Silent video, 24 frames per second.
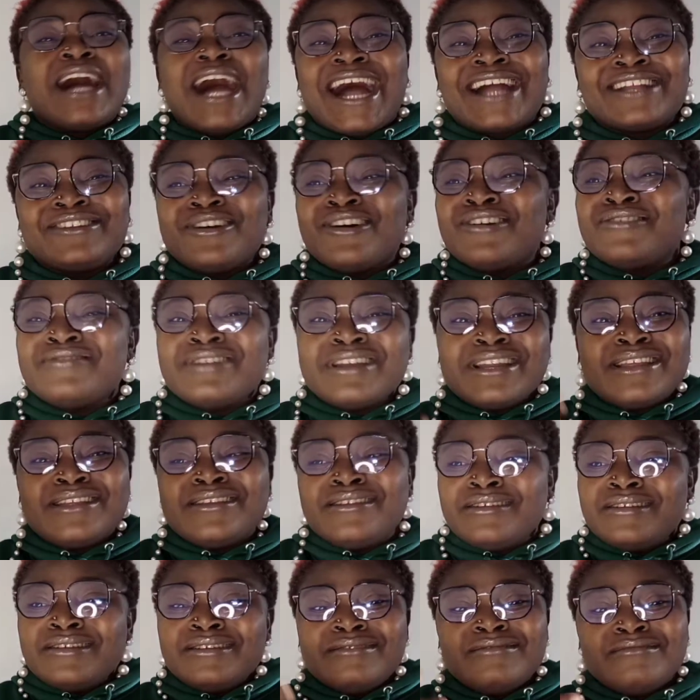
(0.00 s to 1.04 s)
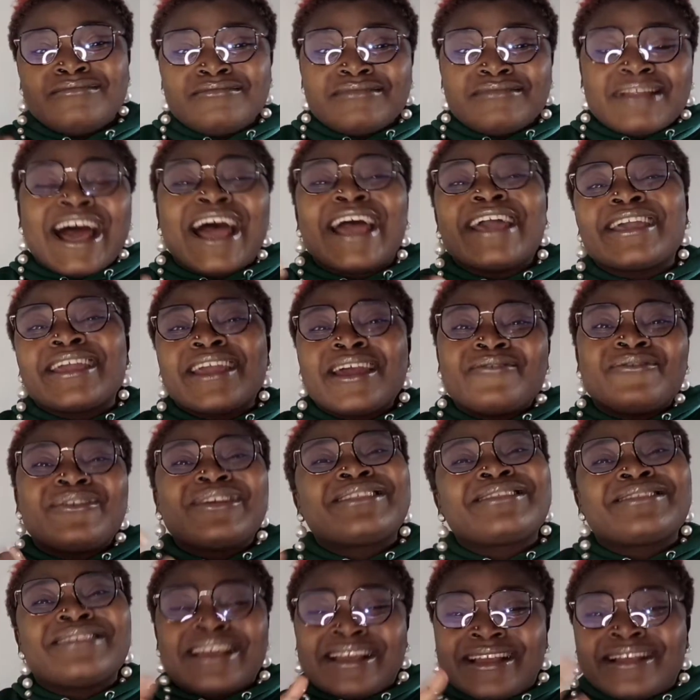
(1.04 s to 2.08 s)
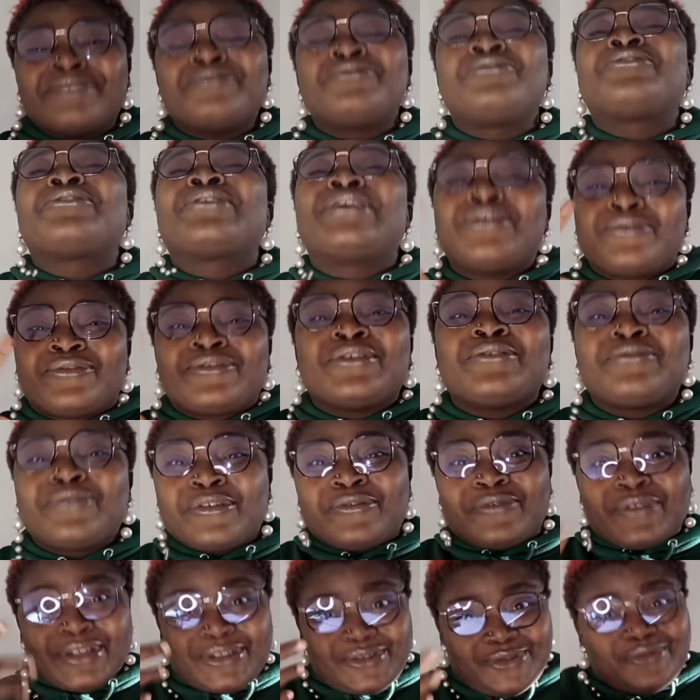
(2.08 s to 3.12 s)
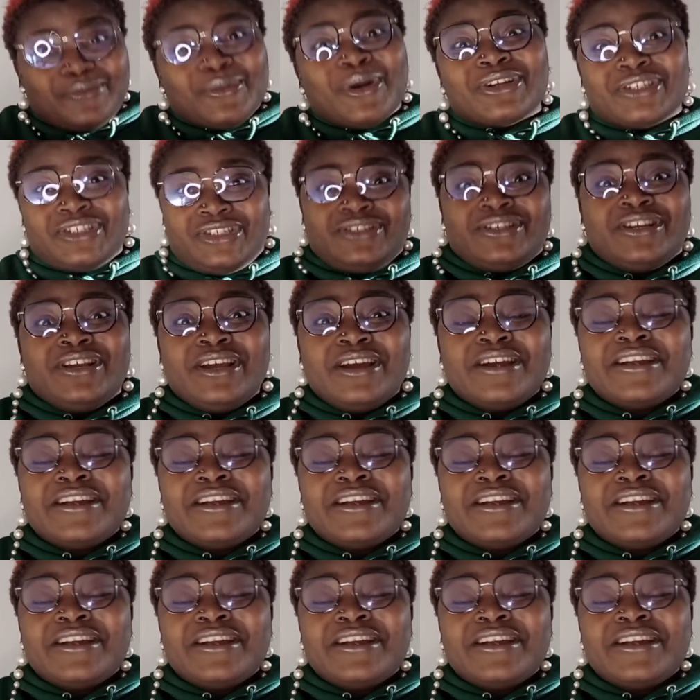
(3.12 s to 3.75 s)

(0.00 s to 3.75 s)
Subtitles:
I don't really like everything free too much.